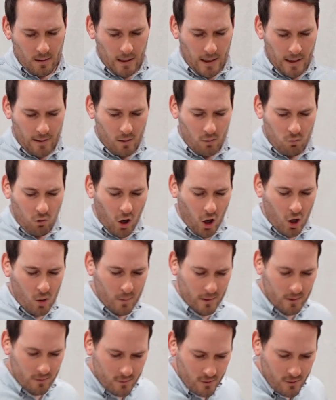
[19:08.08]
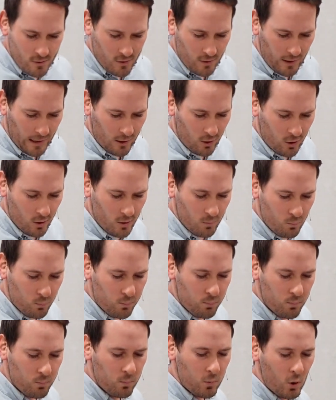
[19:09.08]
And the Romans, they could
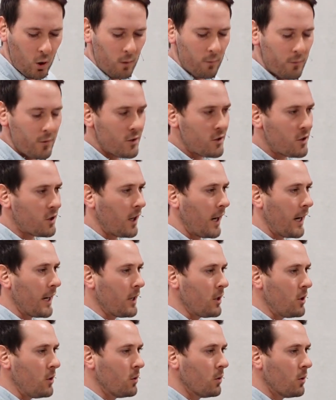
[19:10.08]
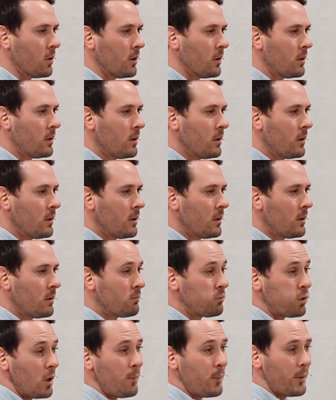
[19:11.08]
confiscate your
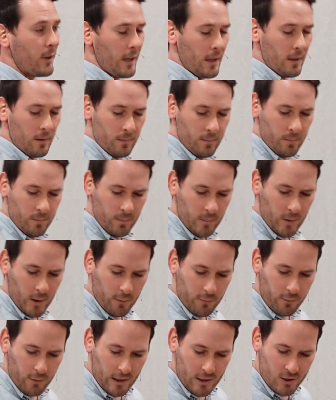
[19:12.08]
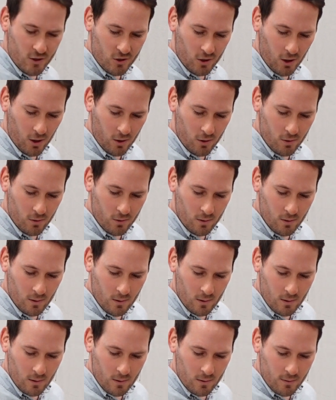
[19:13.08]
property if they so
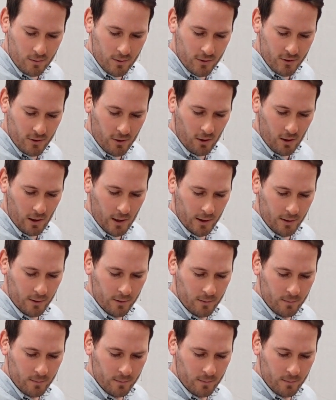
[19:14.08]
desired.